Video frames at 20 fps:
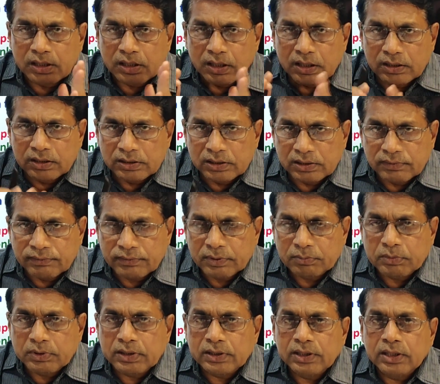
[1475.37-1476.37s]
either
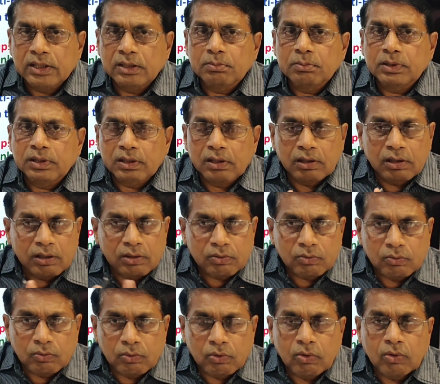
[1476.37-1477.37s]
from the AB or
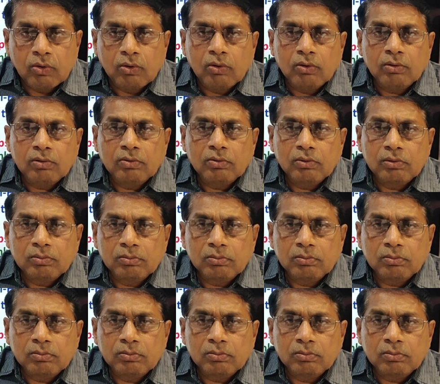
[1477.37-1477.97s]
O,